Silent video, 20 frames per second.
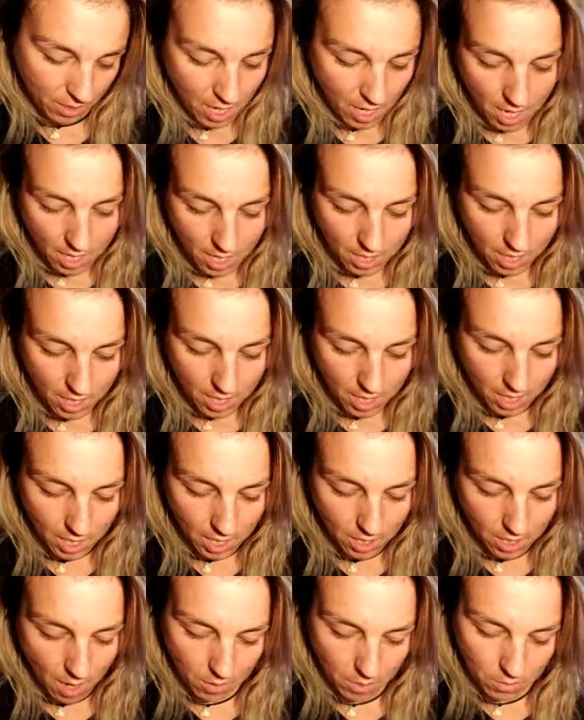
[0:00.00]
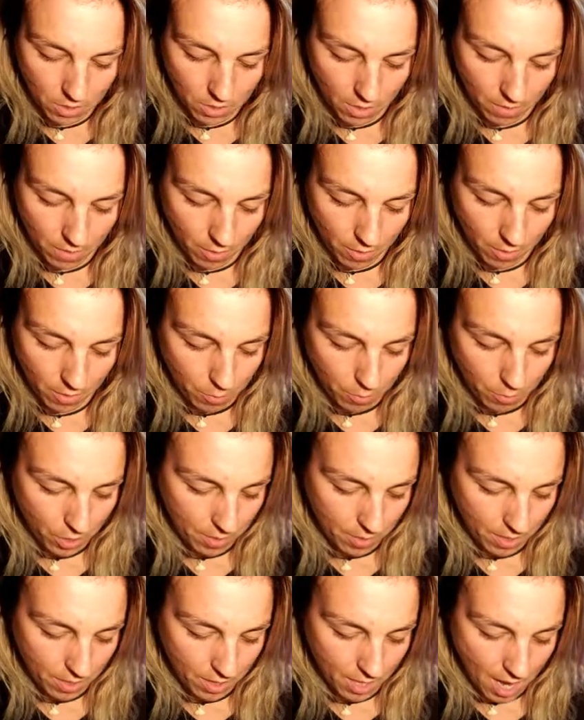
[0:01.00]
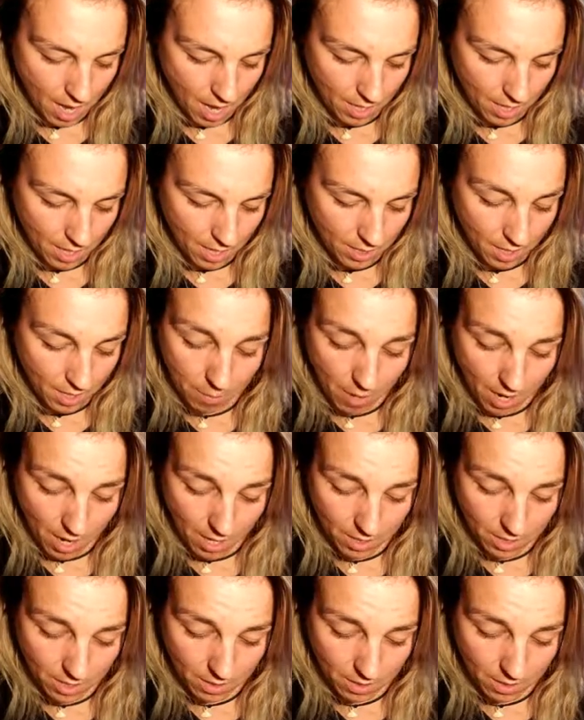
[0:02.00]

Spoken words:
Take time to observe your predominant thoughts. Are they positive?